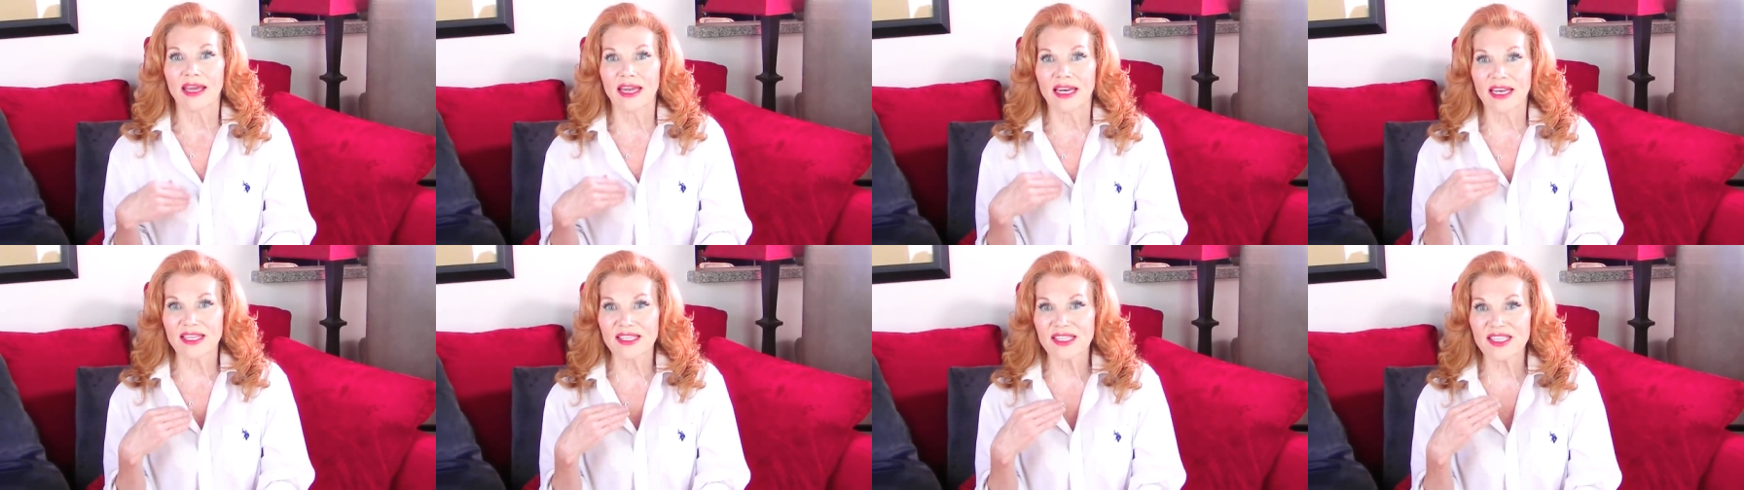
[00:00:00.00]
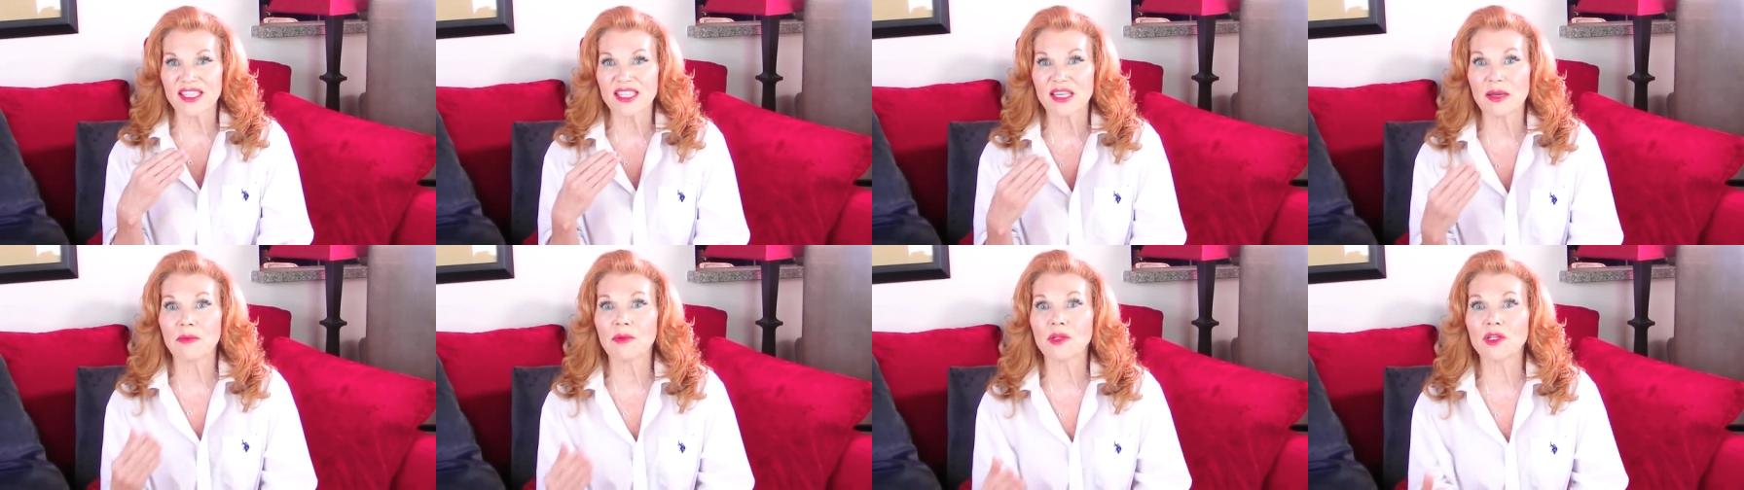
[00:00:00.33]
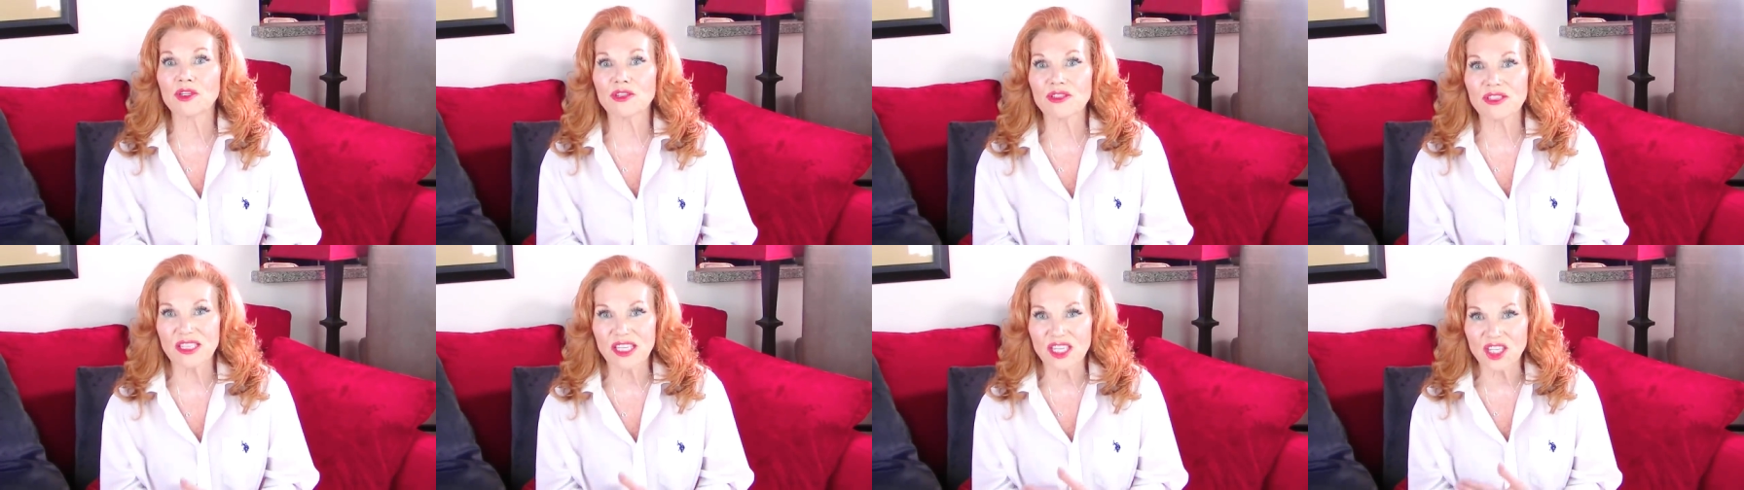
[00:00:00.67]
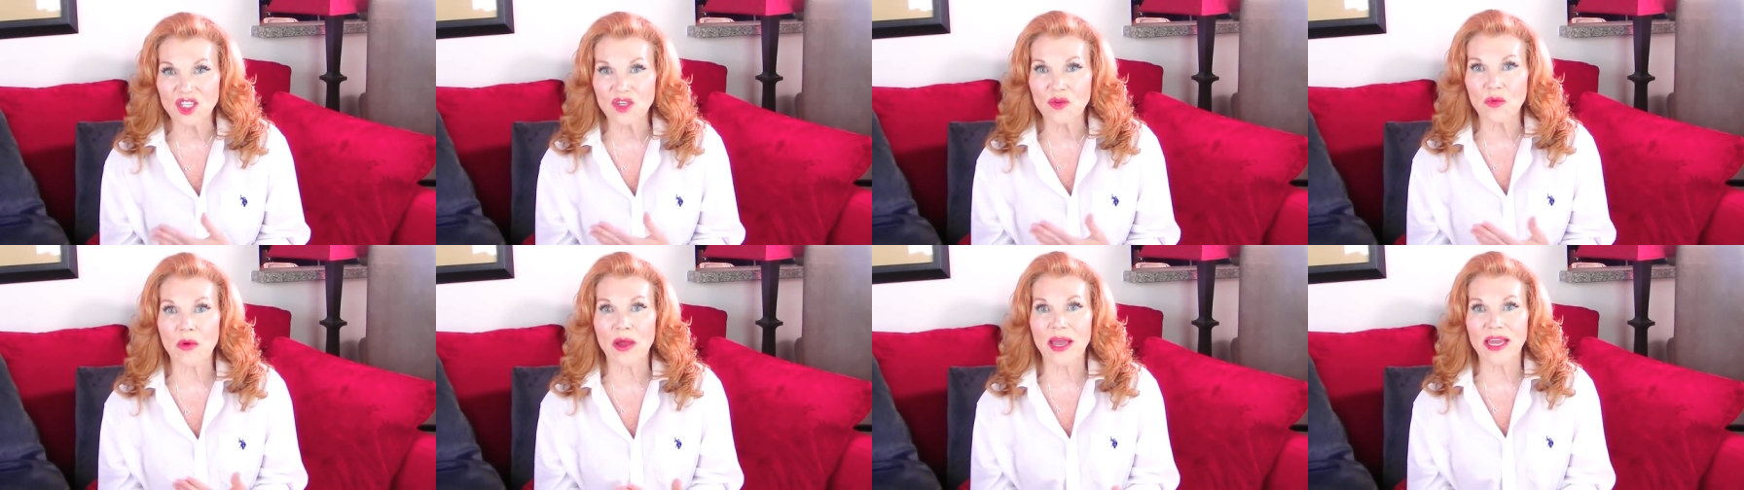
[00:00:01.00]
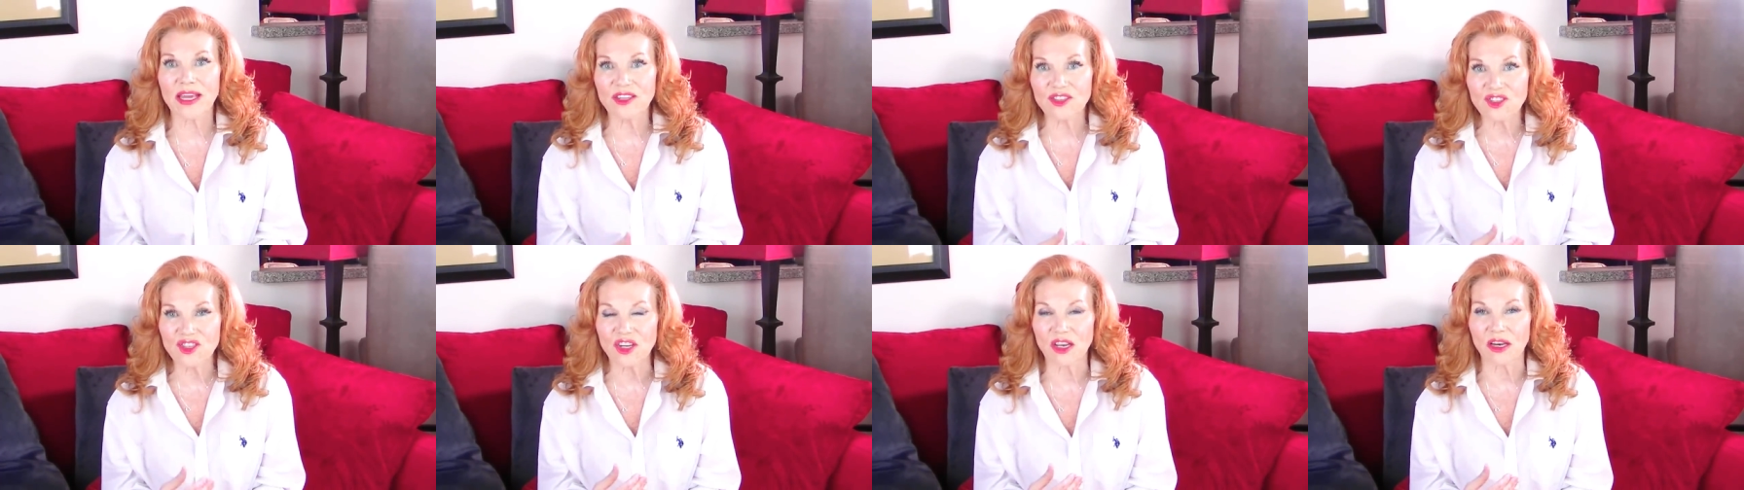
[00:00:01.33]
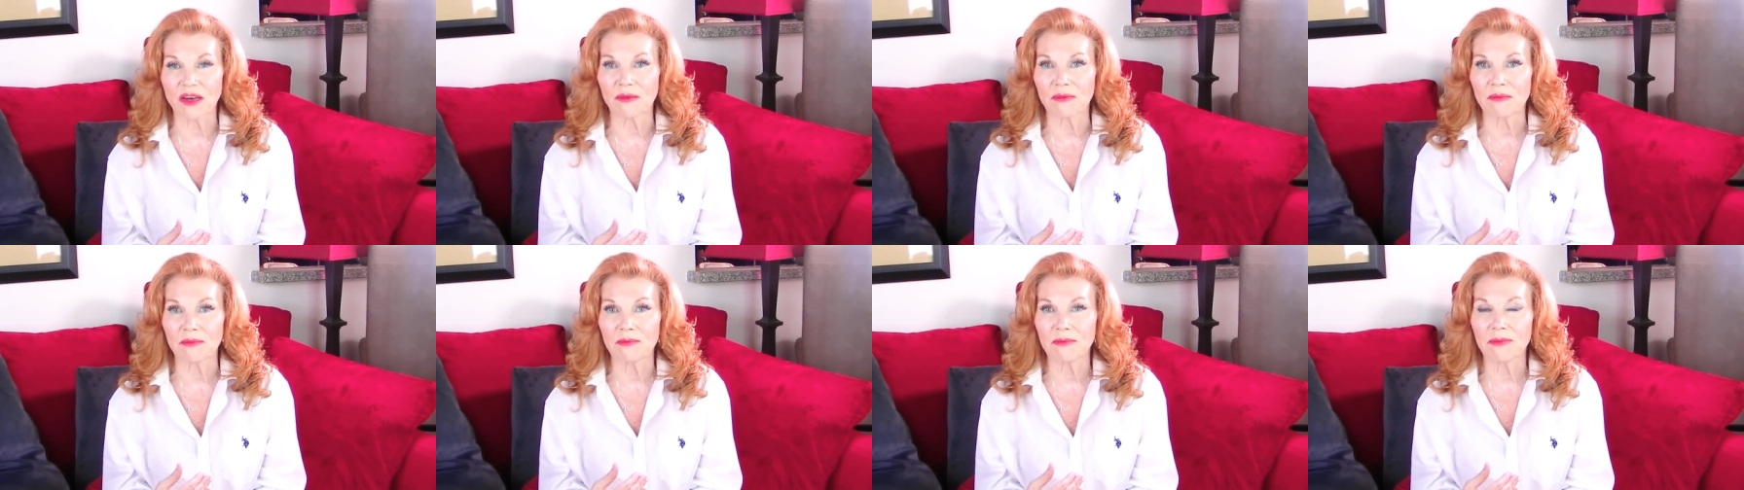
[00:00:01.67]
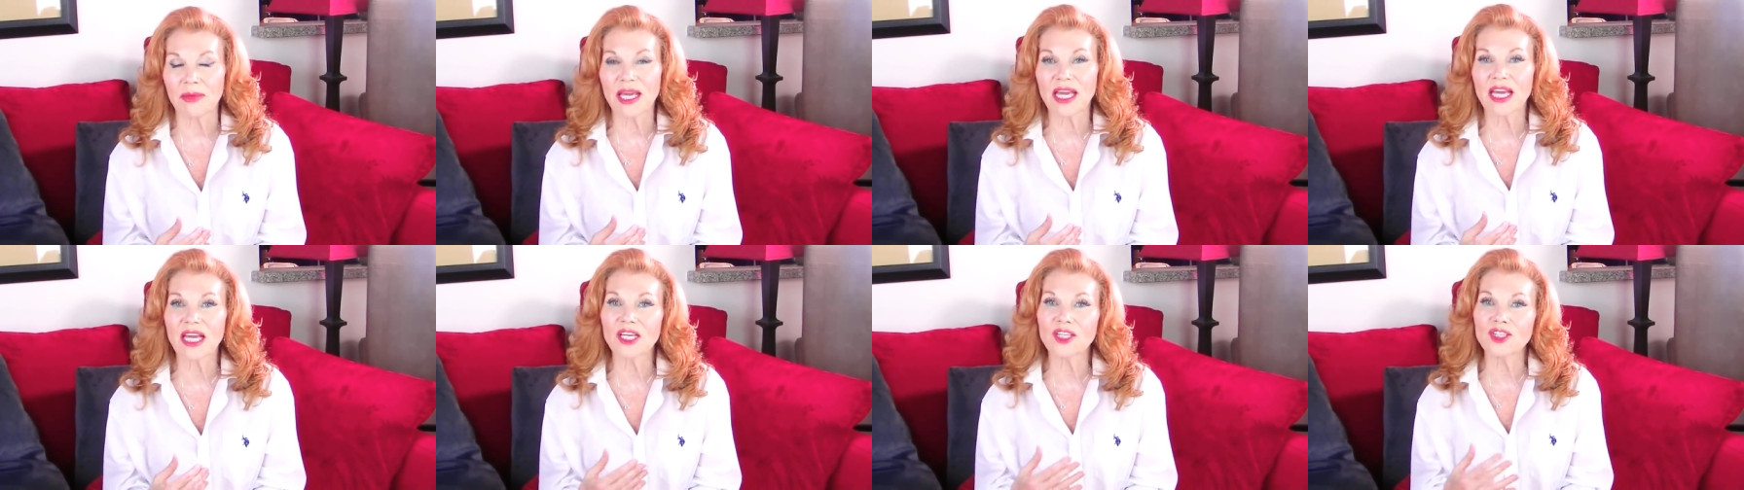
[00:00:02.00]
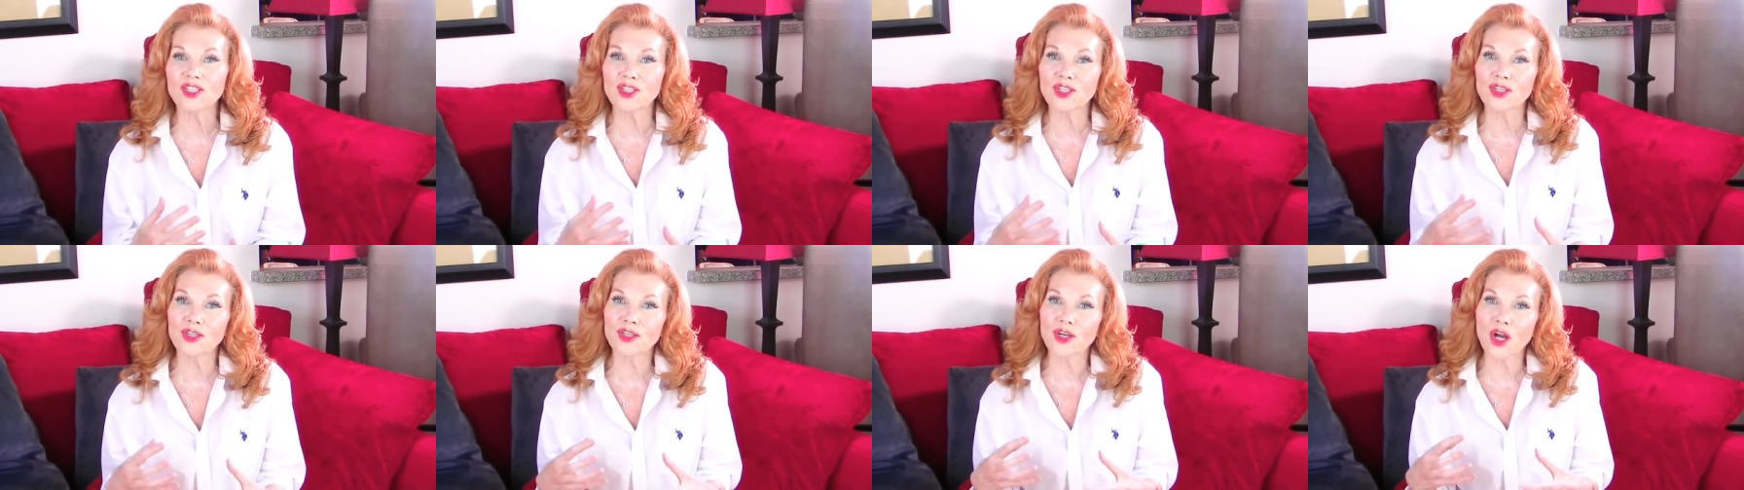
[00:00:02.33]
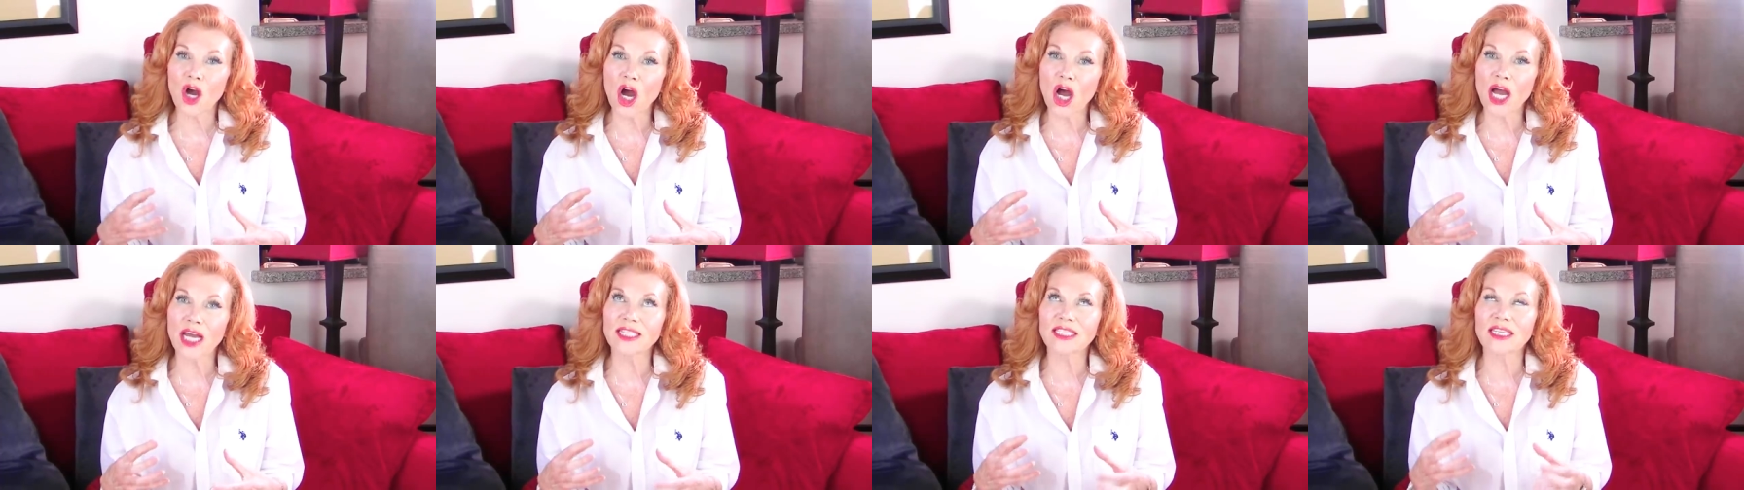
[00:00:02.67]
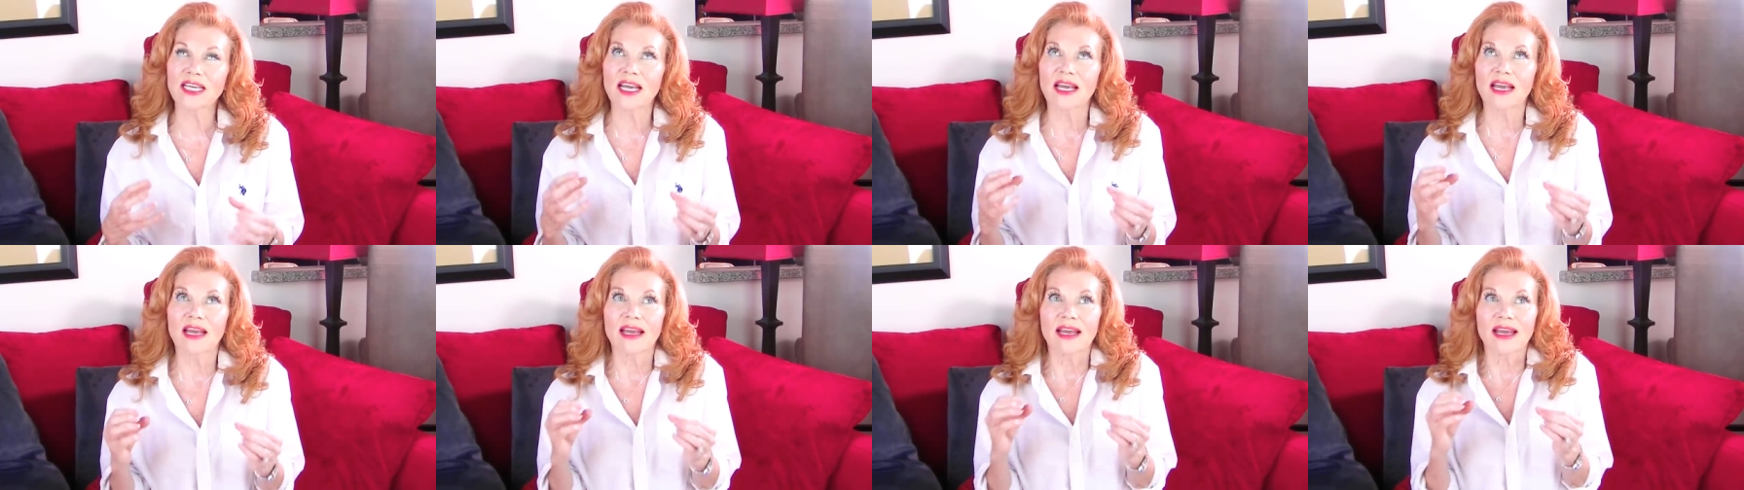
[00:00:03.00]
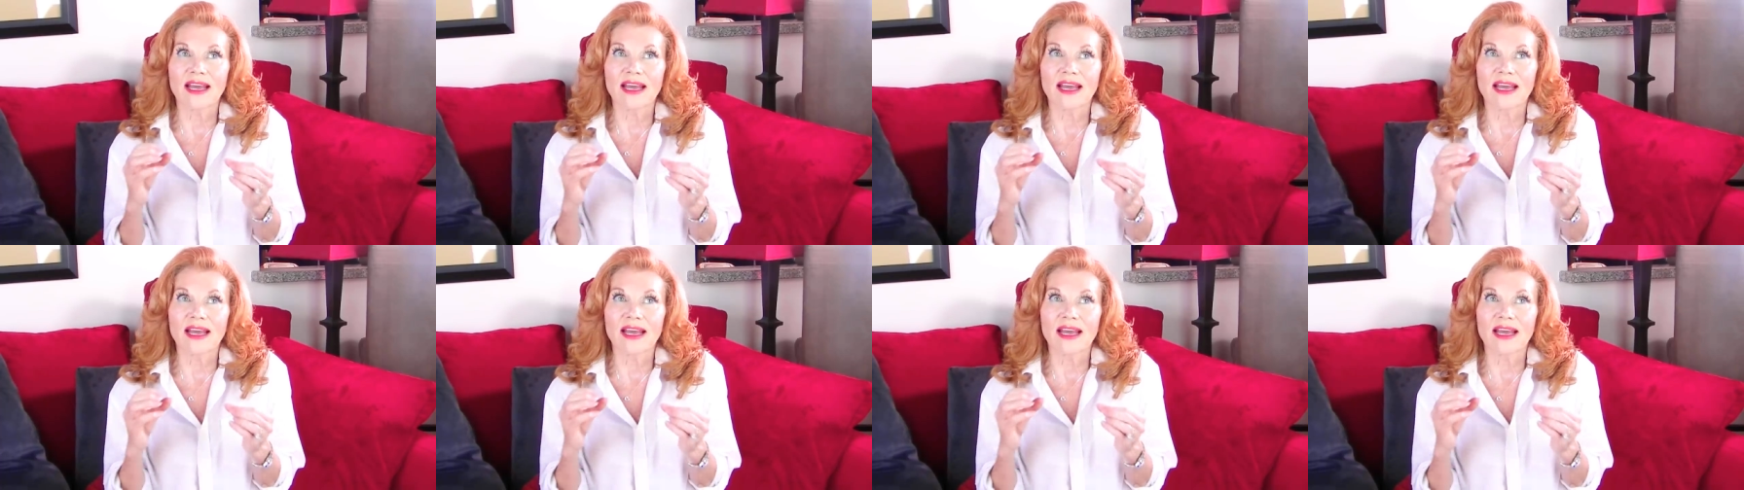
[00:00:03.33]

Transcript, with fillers: in a similar situation because you're not